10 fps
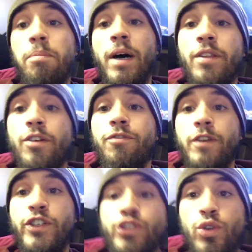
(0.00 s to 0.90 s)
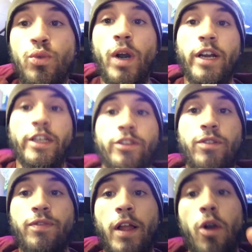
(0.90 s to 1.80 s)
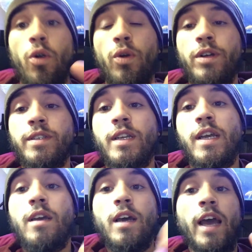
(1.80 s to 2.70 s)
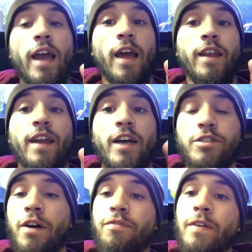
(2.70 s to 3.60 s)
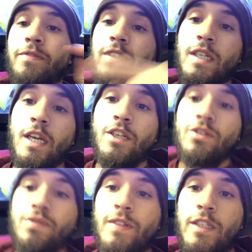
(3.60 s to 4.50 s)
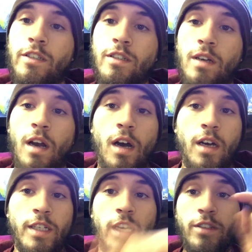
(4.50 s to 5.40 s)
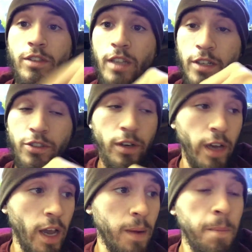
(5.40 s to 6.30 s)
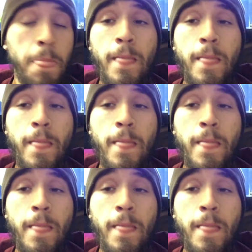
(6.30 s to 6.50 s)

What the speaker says: by the fish store where I got the flowerhorn, and I dropped 15 angelfish yesterday,